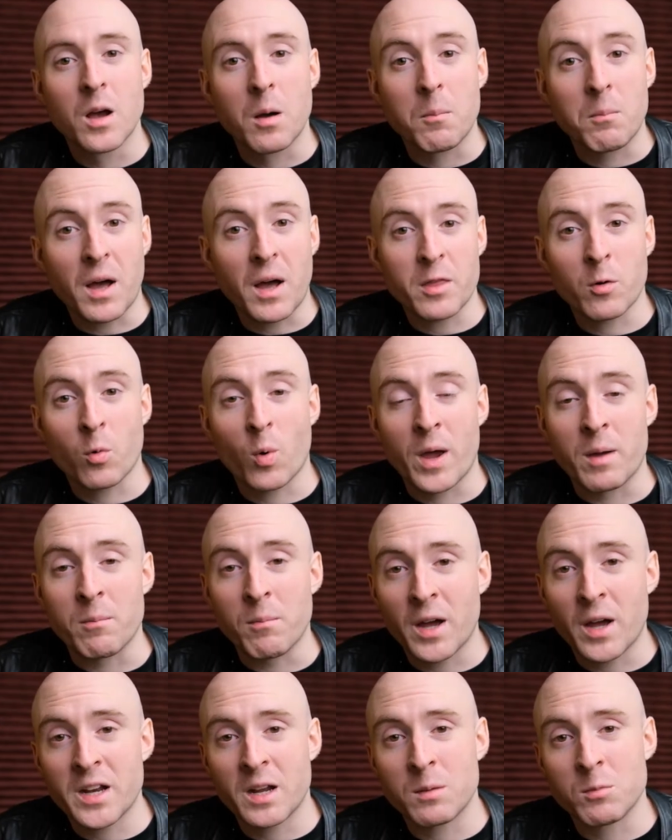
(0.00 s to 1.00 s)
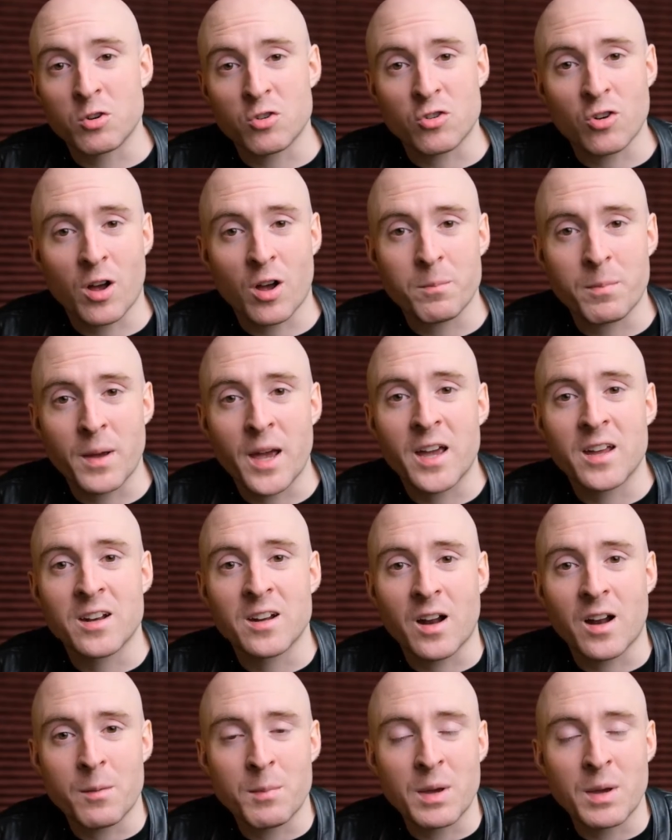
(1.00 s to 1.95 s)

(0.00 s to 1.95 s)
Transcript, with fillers: By the way, my name is Sean Payne and I